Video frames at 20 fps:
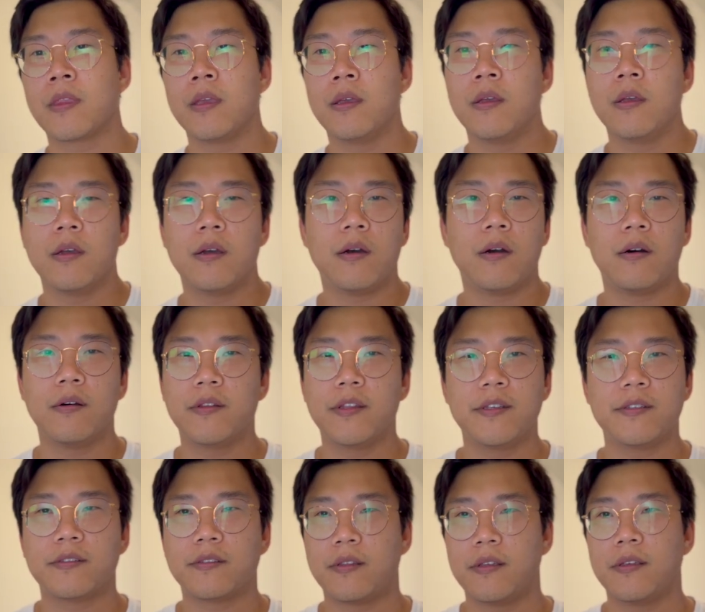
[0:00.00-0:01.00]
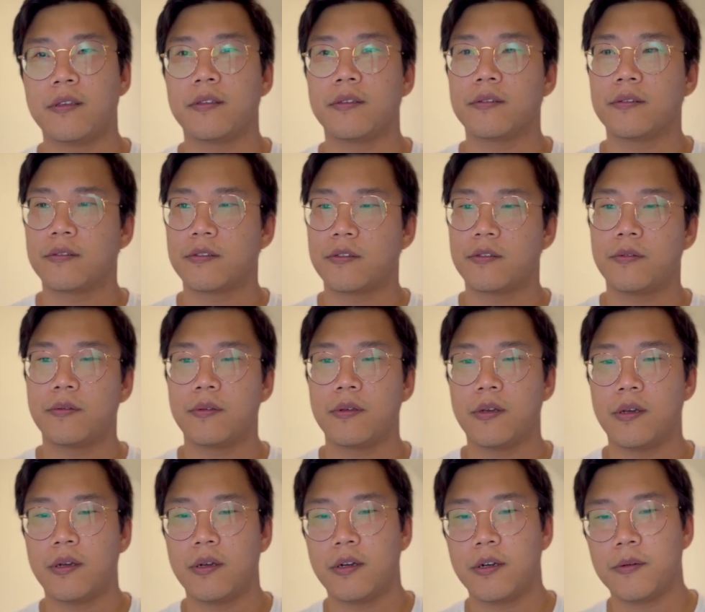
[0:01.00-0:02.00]
All these things,
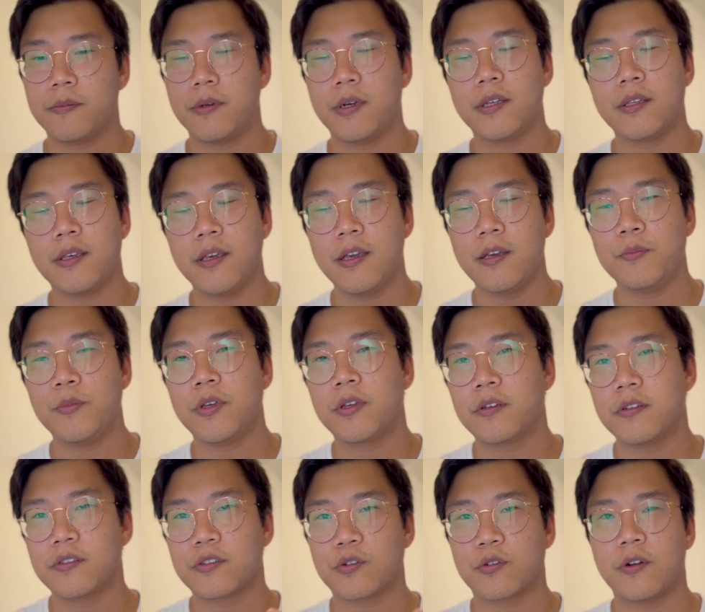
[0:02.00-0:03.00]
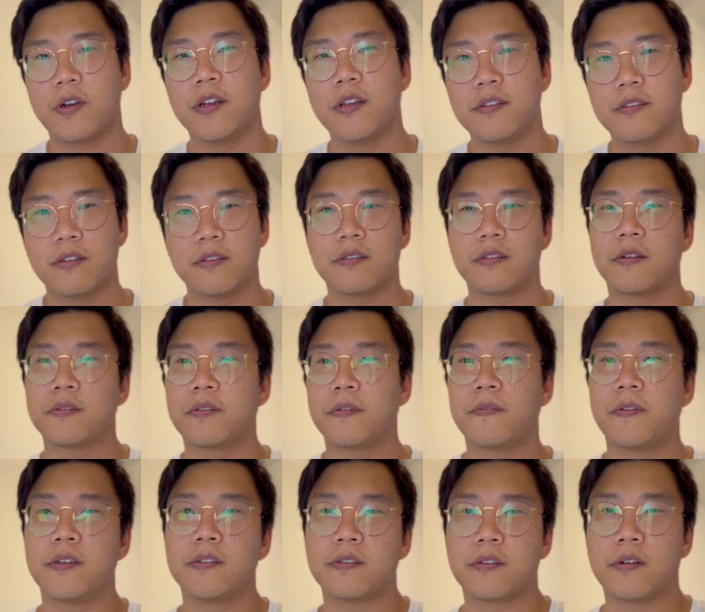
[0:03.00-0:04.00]
again, because karate is a
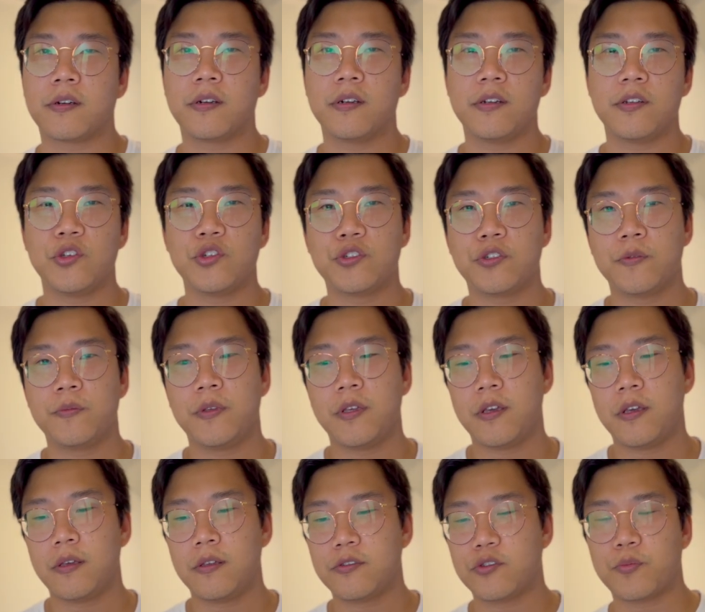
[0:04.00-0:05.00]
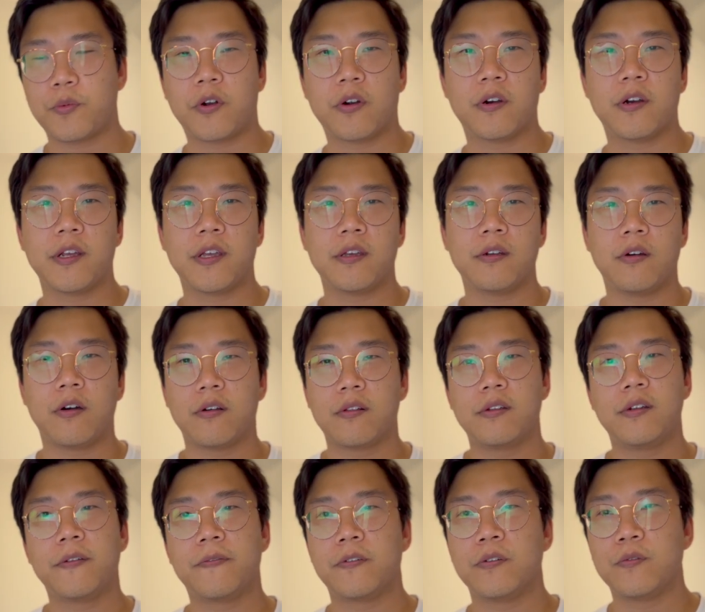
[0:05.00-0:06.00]
self-defense art, you should be sparring in all the
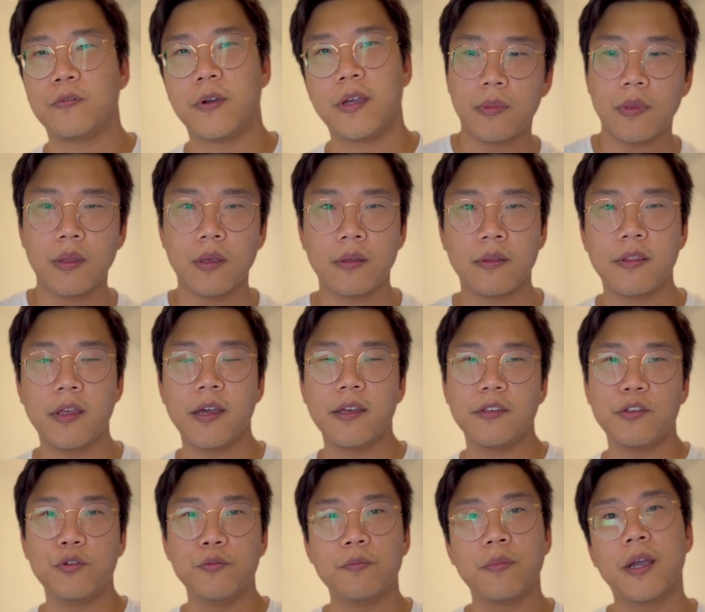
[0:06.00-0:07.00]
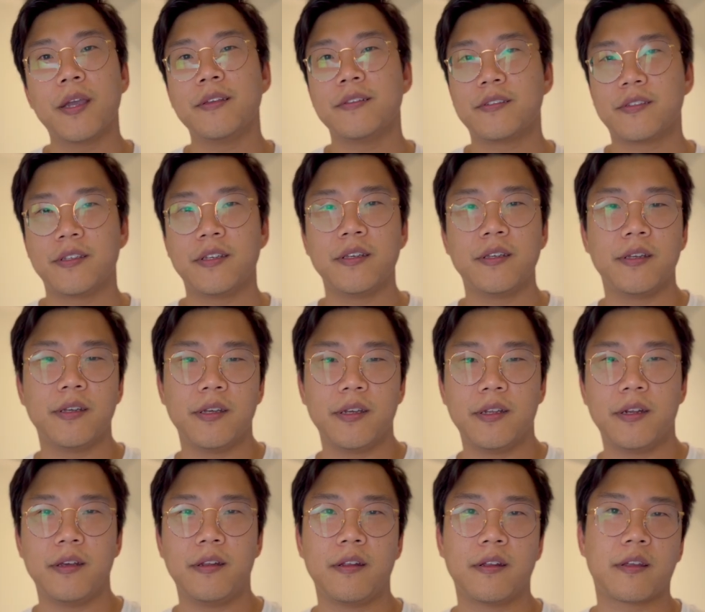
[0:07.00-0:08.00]
different ways that you might see in
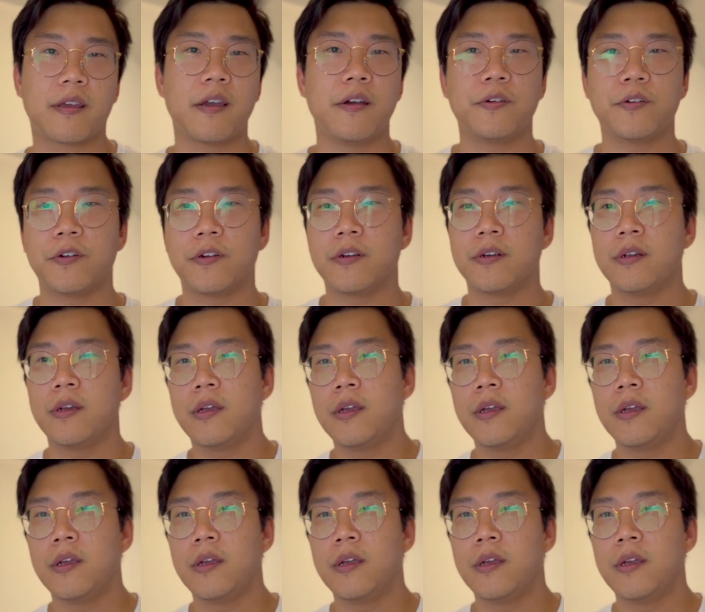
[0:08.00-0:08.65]
an encounter.